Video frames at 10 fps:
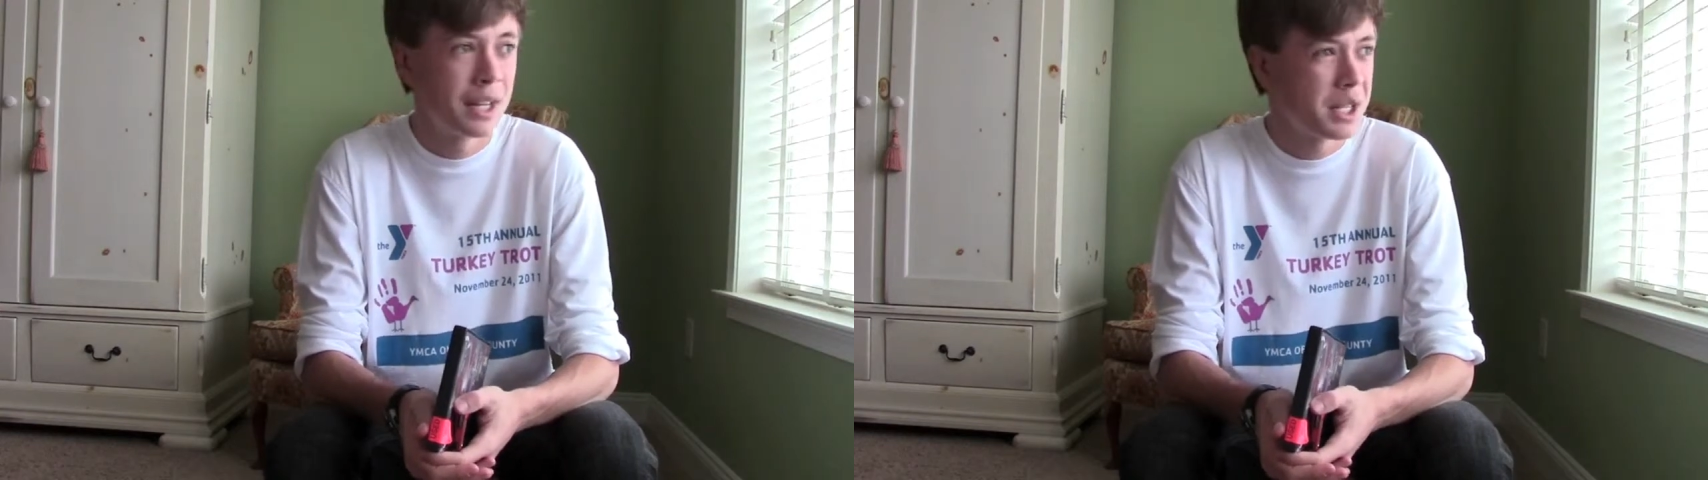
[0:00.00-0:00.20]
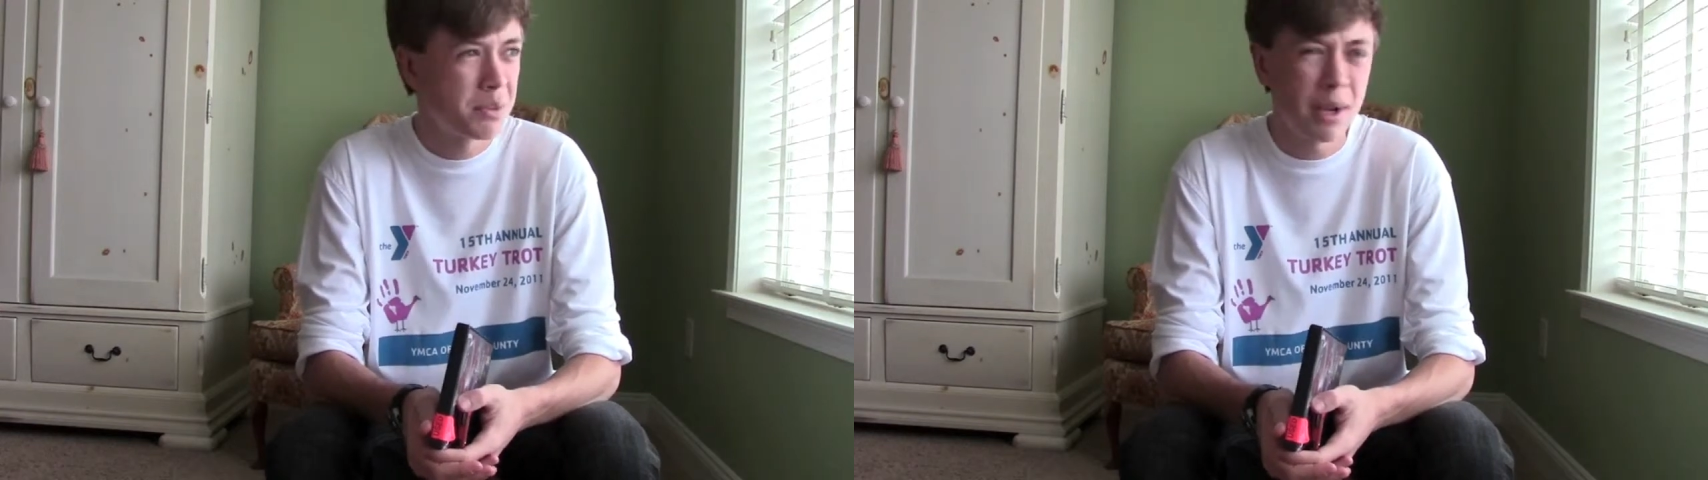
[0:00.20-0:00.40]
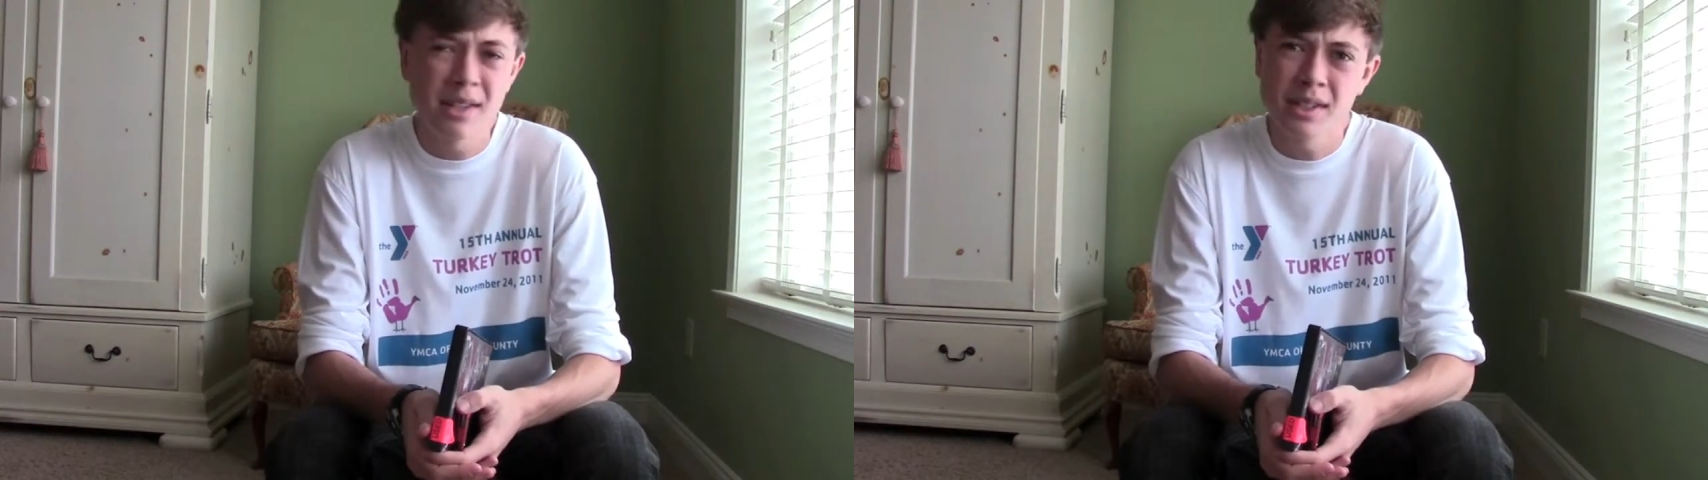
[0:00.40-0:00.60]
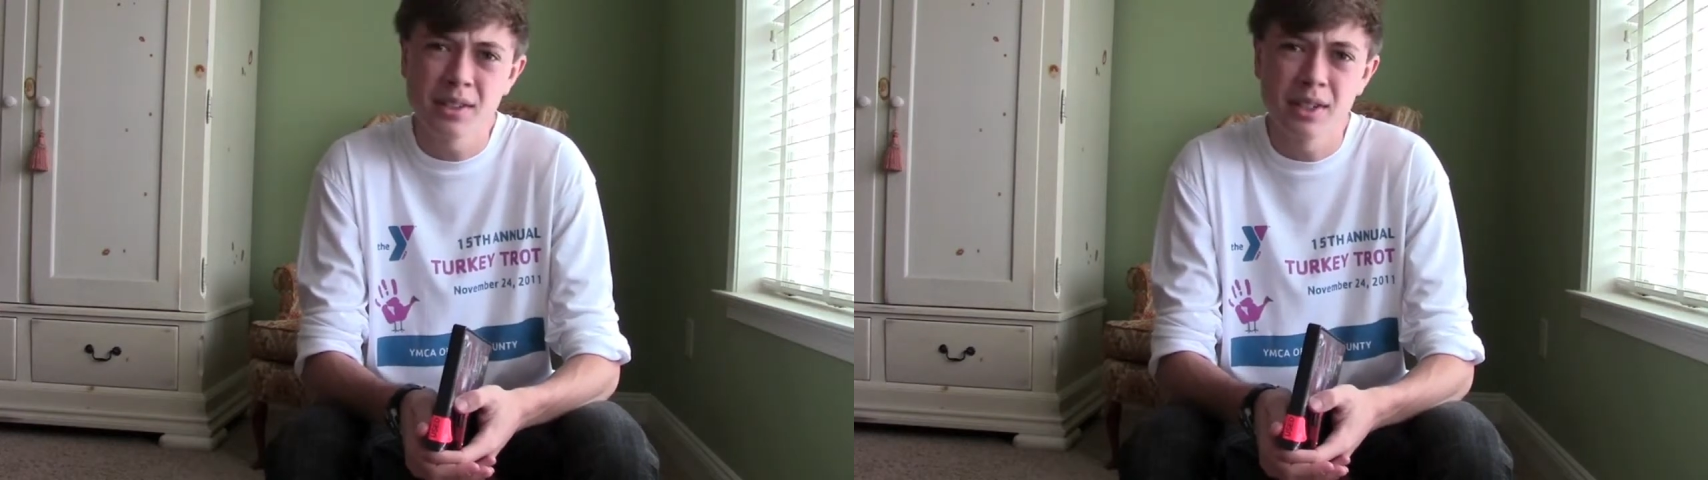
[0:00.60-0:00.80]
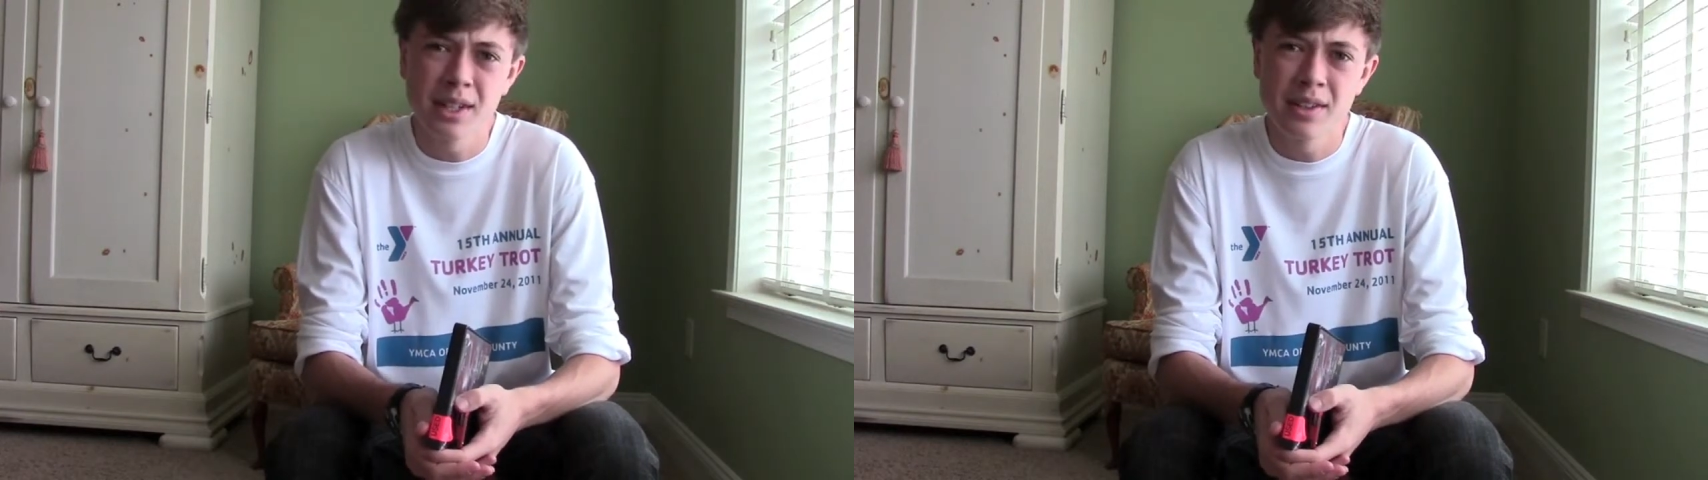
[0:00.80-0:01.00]
He's
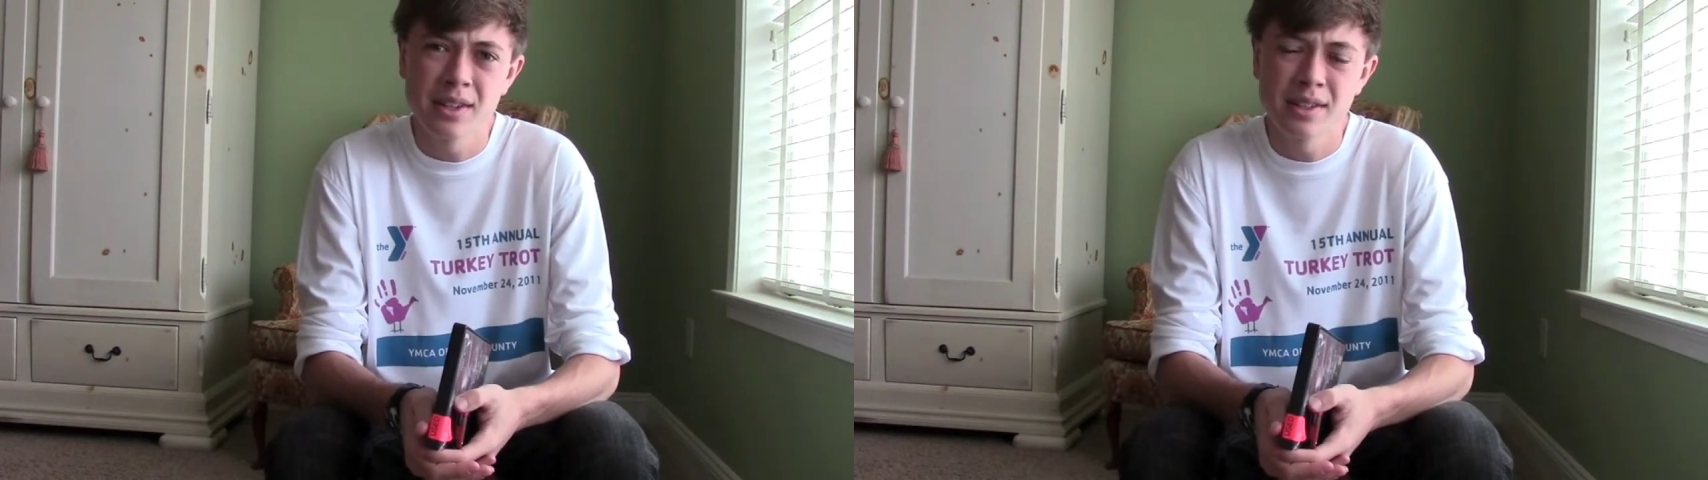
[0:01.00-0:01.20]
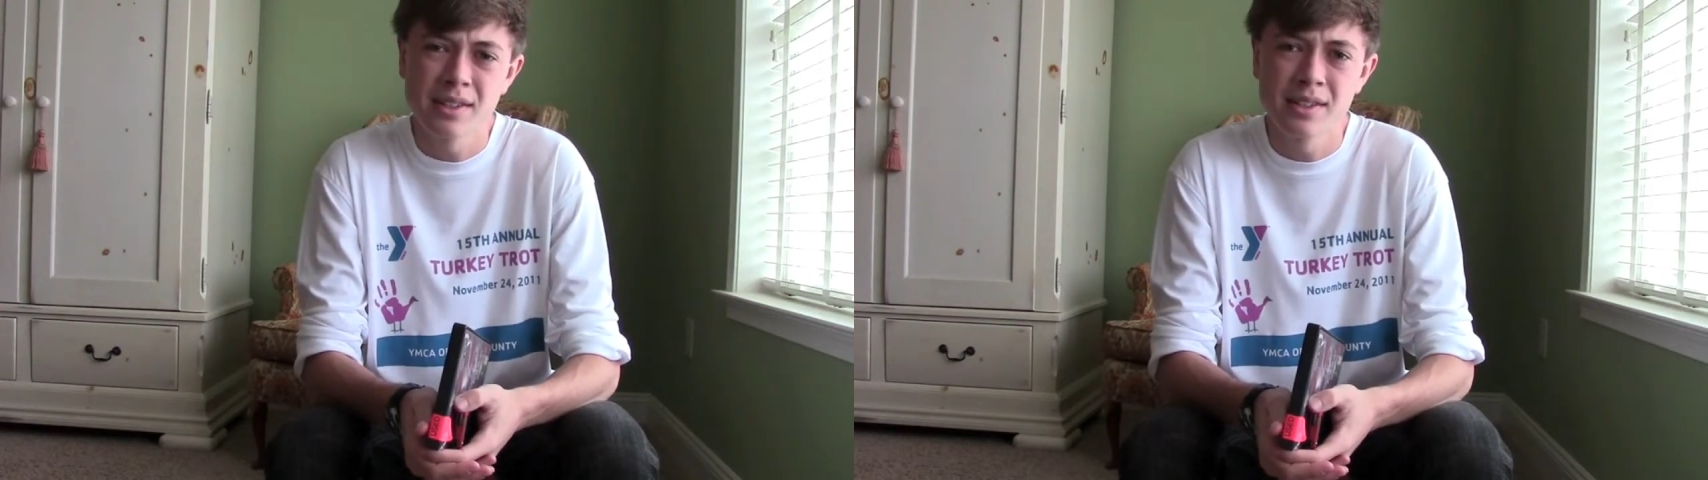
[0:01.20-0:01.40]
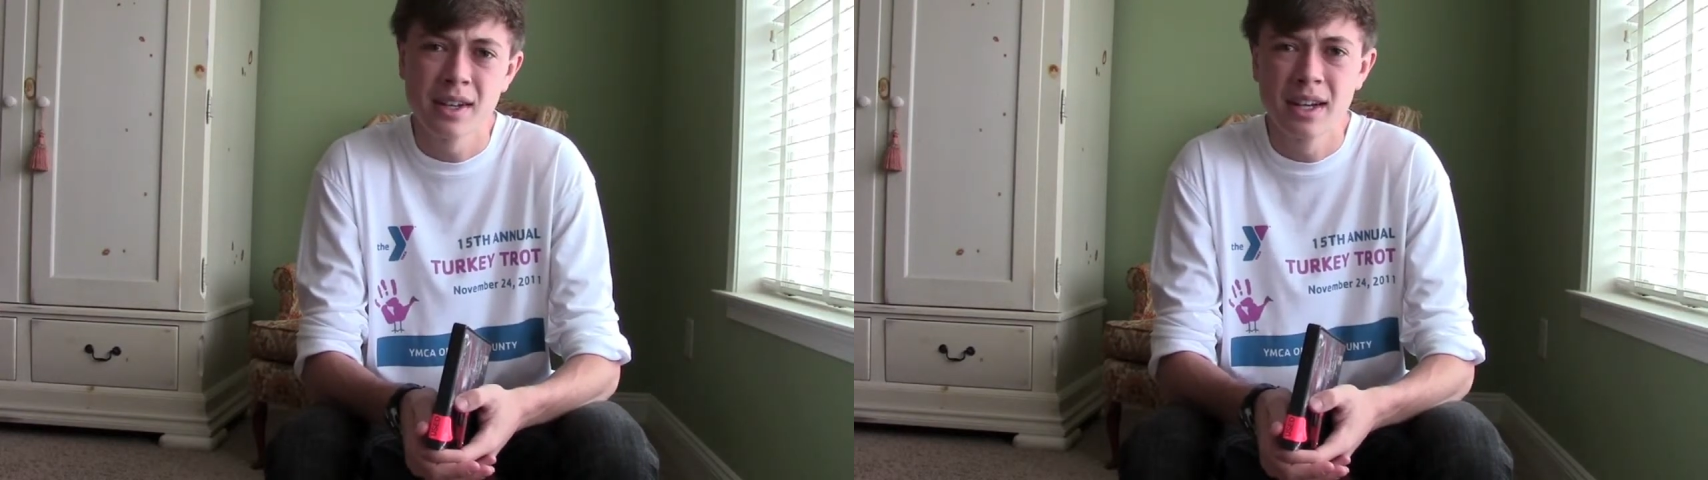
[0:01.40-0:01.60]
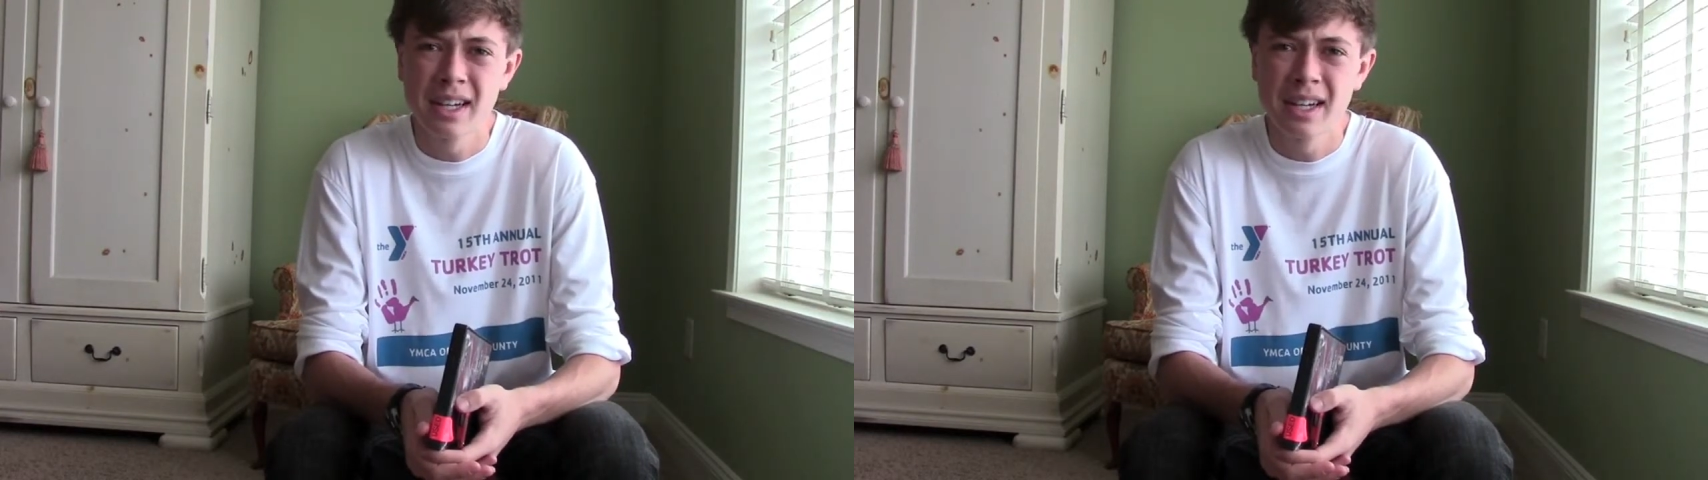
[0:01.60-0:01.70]
basically this